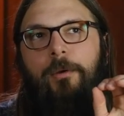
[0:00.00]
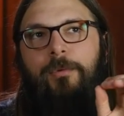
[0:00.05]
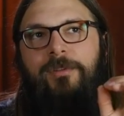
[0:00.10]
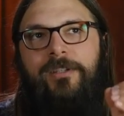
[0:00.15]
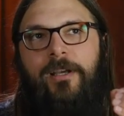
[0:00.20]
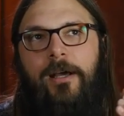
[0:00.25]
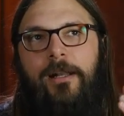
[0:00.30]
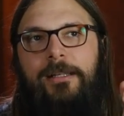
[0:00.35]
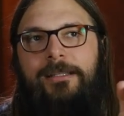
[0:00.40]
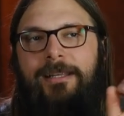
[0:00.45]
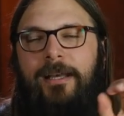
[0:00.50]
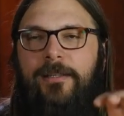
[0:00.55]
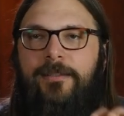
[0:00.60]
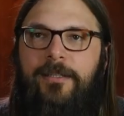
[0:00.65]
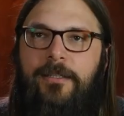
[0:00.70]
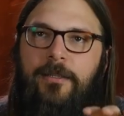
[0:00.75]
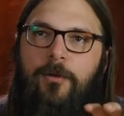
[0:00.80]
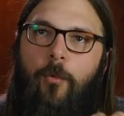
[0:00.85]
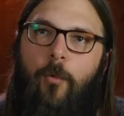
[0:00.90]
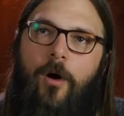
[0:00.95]
was kind of
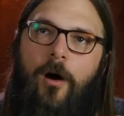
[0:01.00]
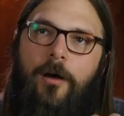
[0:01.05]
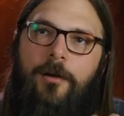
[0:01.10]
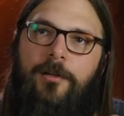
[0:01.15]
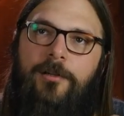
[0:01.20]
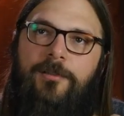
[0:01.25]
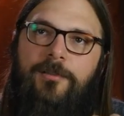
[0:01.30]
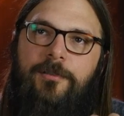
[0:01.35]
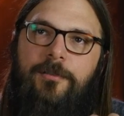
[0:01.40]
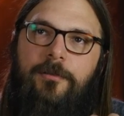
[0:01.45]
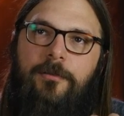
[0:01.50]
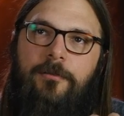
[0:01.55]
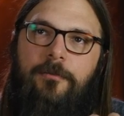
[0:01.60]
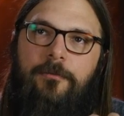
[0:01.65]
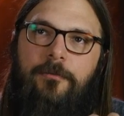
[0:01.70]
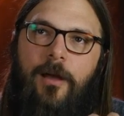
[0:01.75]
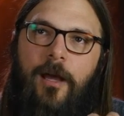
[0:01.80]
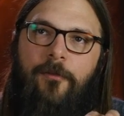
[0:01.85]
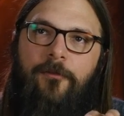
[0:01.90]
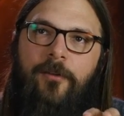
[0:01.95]
testing the waters.
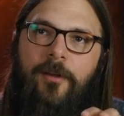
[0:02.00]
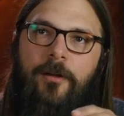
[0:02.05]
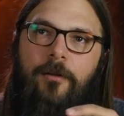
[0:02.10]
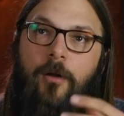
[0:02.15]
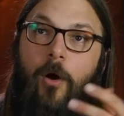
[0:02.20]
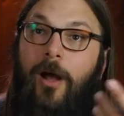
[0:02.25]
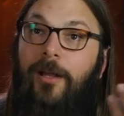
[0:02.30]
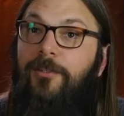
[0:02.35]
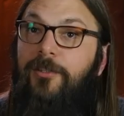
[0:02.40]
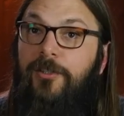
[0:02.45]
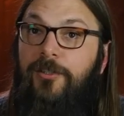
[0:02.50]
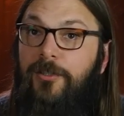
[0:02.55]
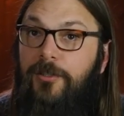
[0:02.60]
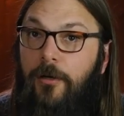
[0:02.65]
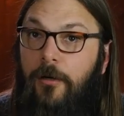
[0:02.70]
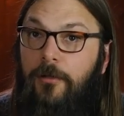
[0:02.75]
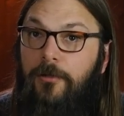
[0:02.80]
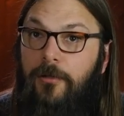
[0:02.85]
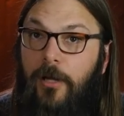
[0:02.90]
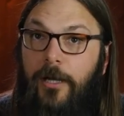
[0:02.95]
Okay. I figured
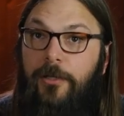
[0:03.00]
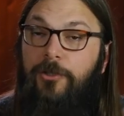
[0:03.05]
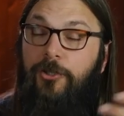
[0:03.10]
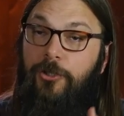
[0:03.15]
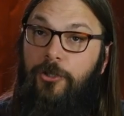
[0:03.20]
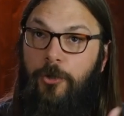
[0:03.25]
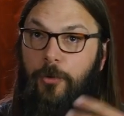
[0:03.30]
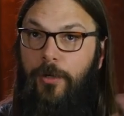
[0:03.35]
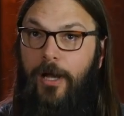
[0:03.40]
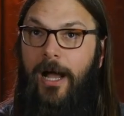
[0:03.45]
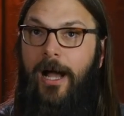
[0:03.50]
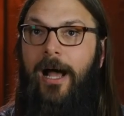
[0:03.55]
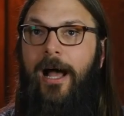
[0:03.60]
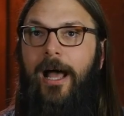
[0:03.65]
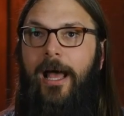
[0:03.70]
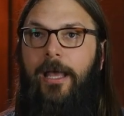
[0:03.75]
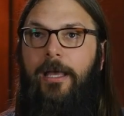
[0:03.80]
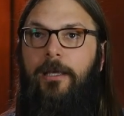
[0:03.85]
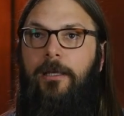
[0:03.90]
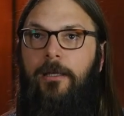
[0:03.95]
I'd shoot
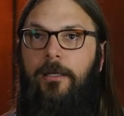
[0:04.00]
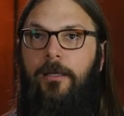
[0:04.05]
high